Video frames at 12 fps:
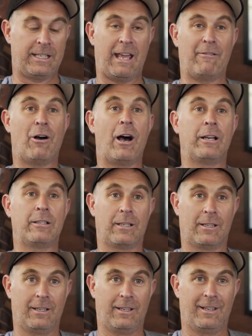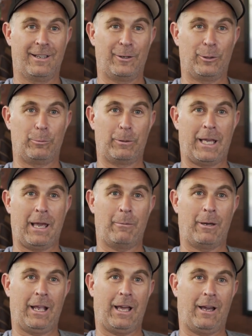Dave Hunt, who
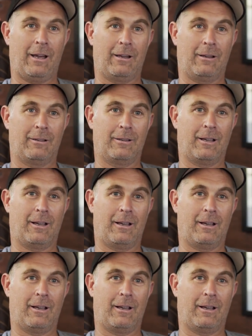became a